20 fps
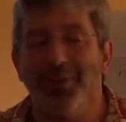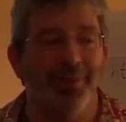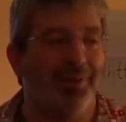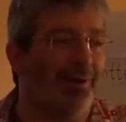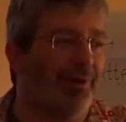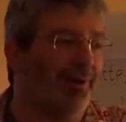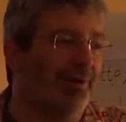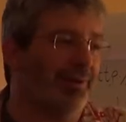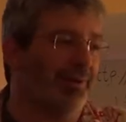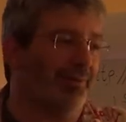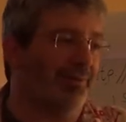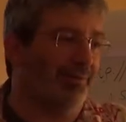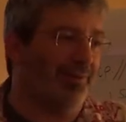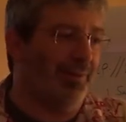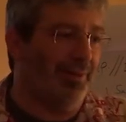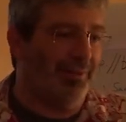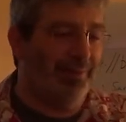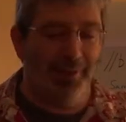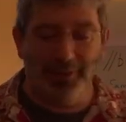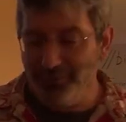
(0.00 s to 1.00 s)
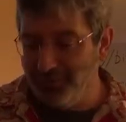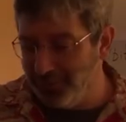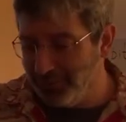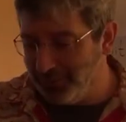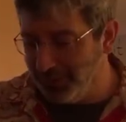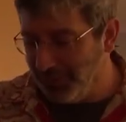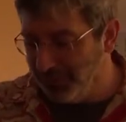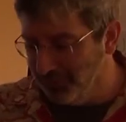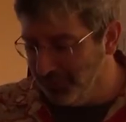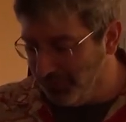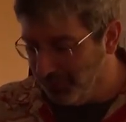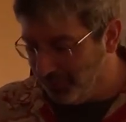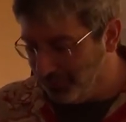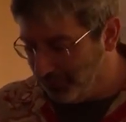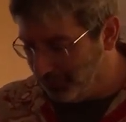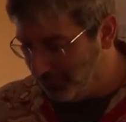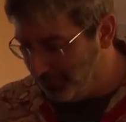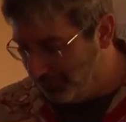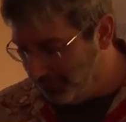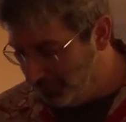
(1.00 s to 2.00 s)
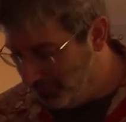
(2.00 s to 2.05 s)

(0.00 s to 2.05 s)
be the hardest. That's all obvious.